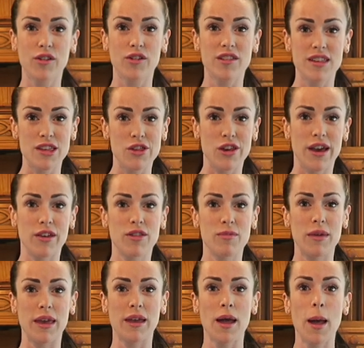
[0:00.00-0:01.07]
I'm going to teach you how to
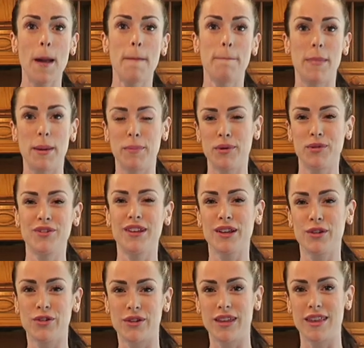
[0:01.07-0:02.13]
make my protein
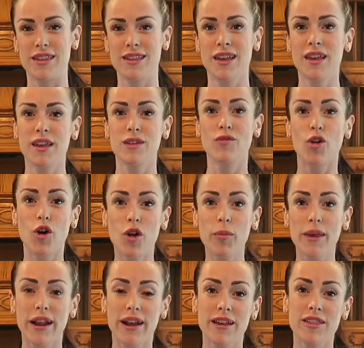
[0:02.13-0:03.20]
cookies. You've all
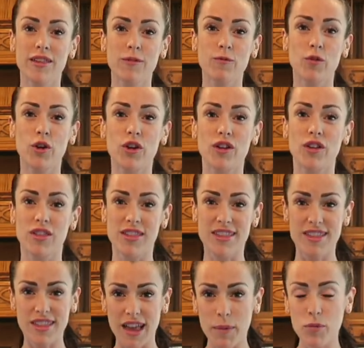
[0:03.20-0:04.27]
been asking for it on
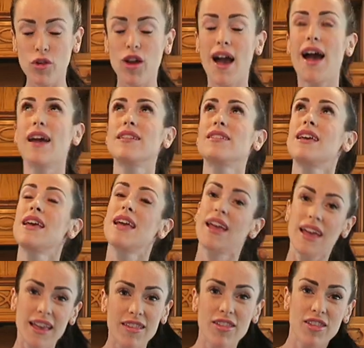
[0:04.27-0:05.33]
Snapchat,
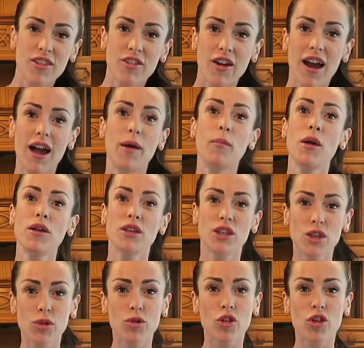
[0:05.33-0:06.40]
Instagram,
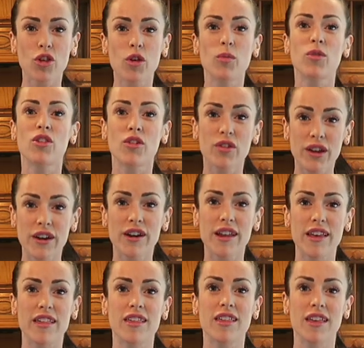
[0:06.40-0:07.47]
YouTube, so here it
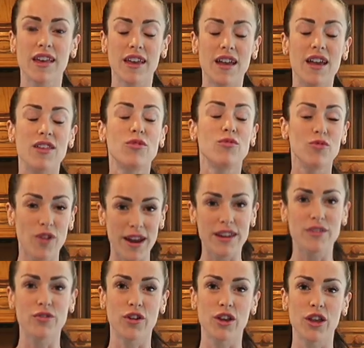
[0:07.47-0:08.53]
is. It's
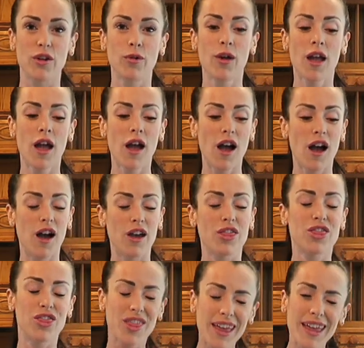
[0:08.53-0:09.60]
ready for you. I
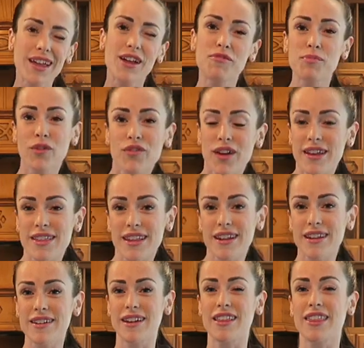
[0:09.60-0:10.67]
think I've perfected
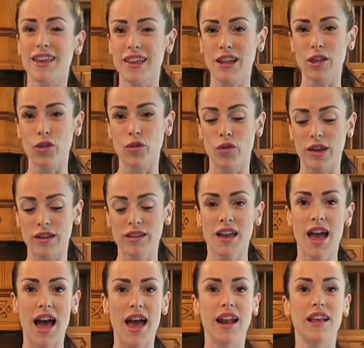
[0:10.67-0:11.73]
it and I think you'll enjoy it,
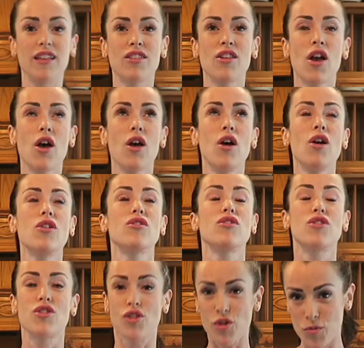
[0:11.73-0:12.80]
and it's
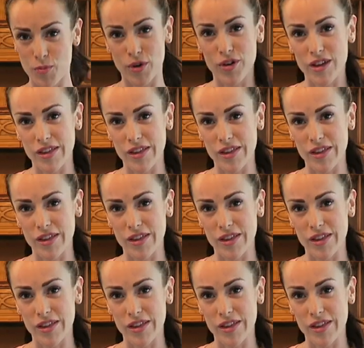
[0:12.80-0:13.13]
super